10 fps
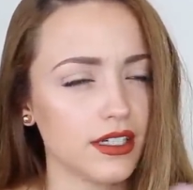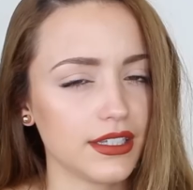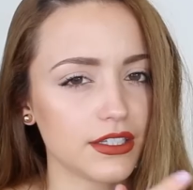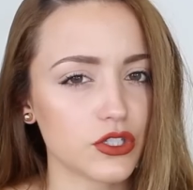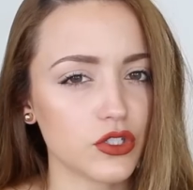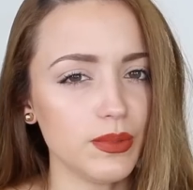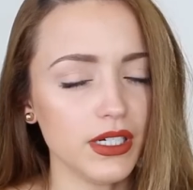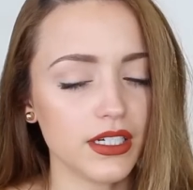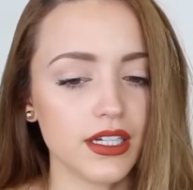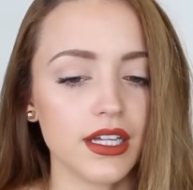in the
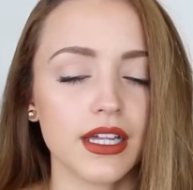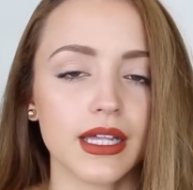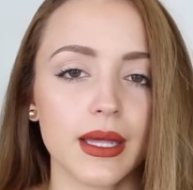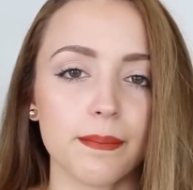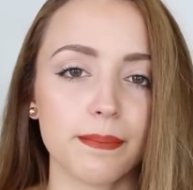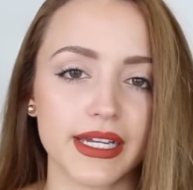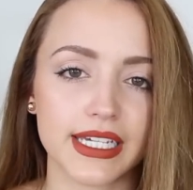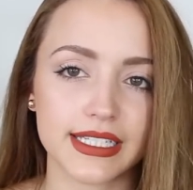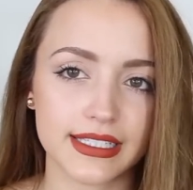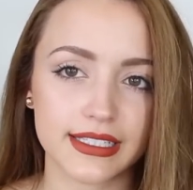tube
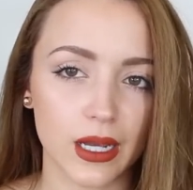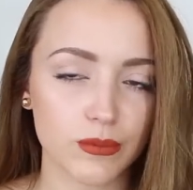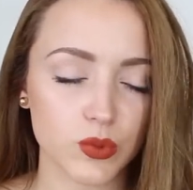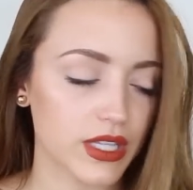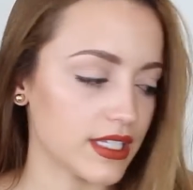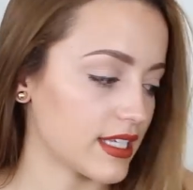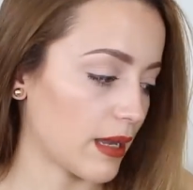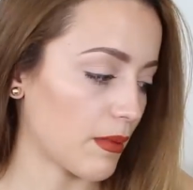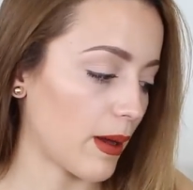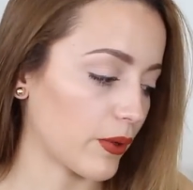but it comes with the
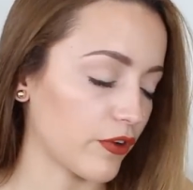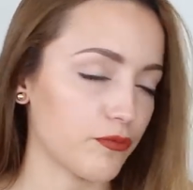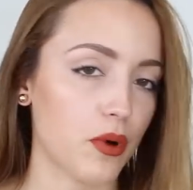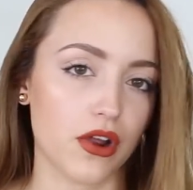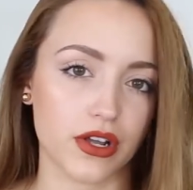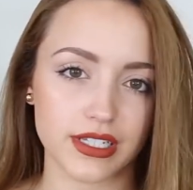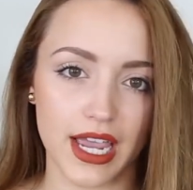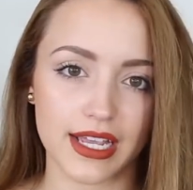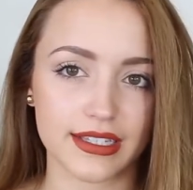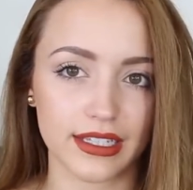same amount of product
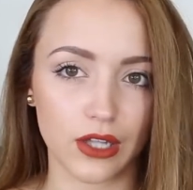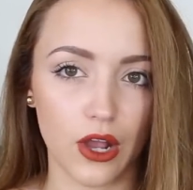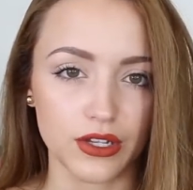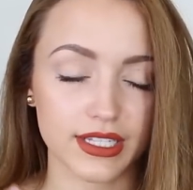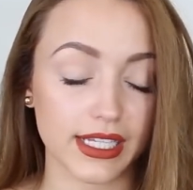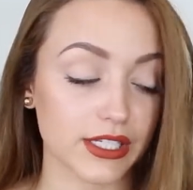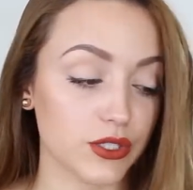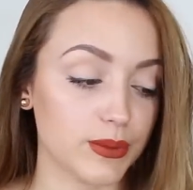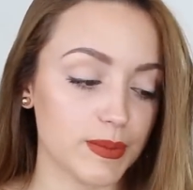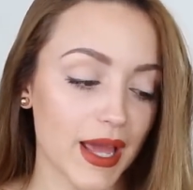as the long skinny
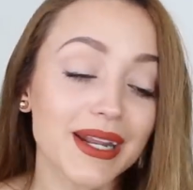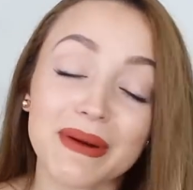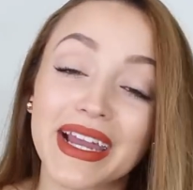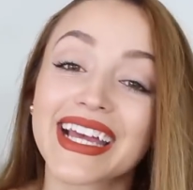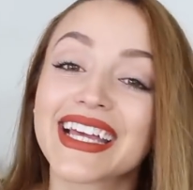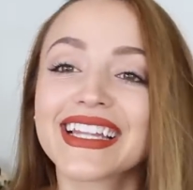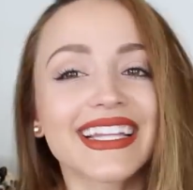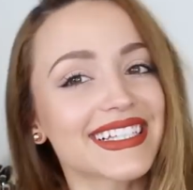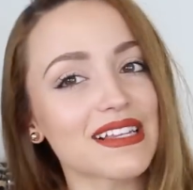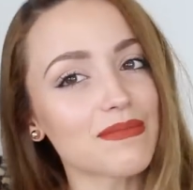tubes. But anyway,
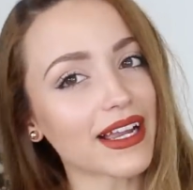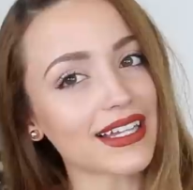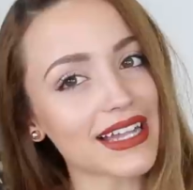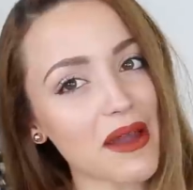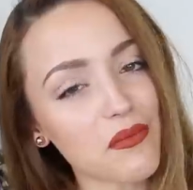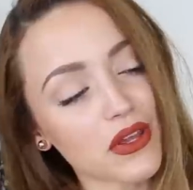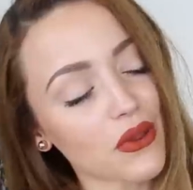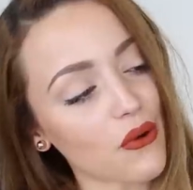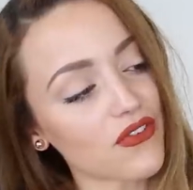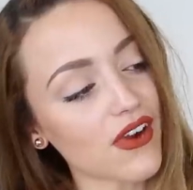this is my collab
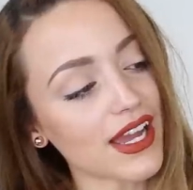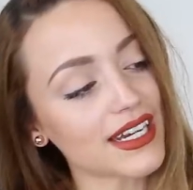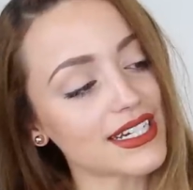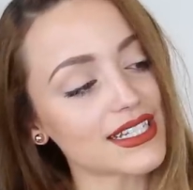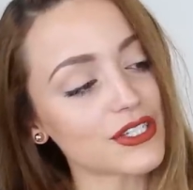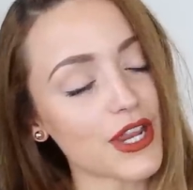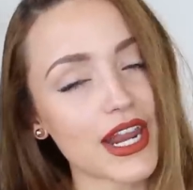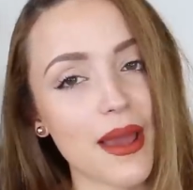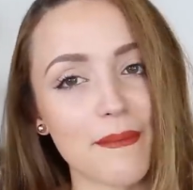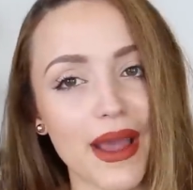with Ofra and it is in the
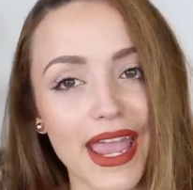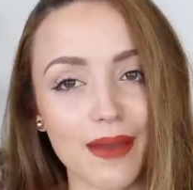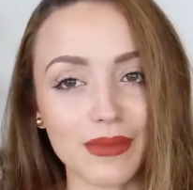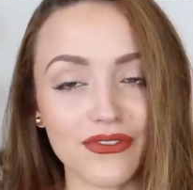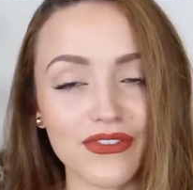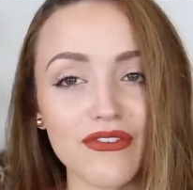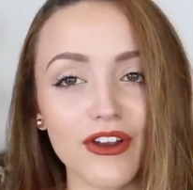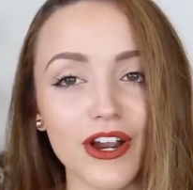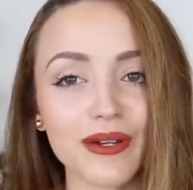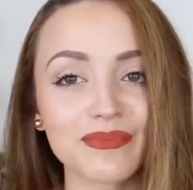shade Miami
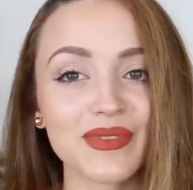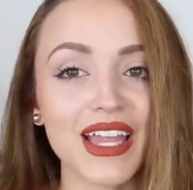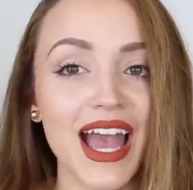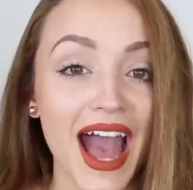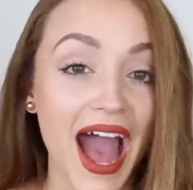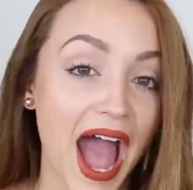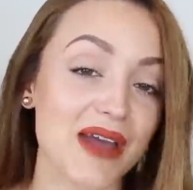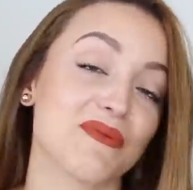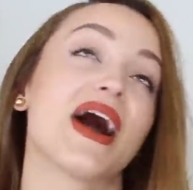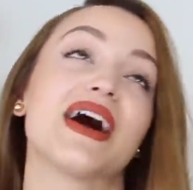Fever. I will